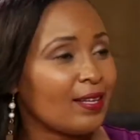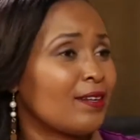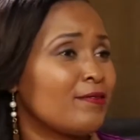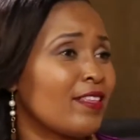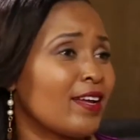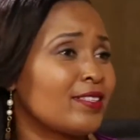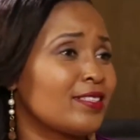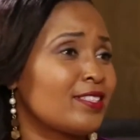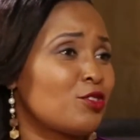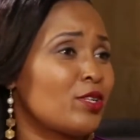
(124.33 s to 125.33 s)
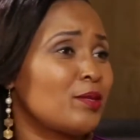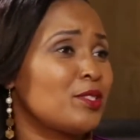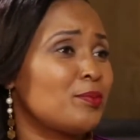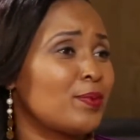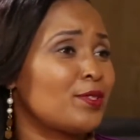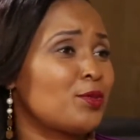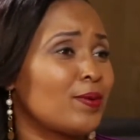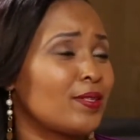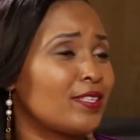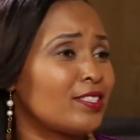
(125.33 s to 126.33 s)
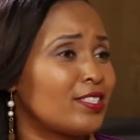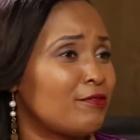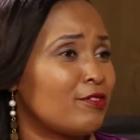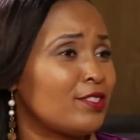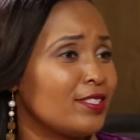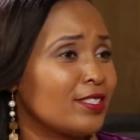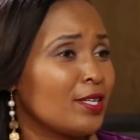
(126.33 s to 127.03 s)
I love that. The dreams between the difference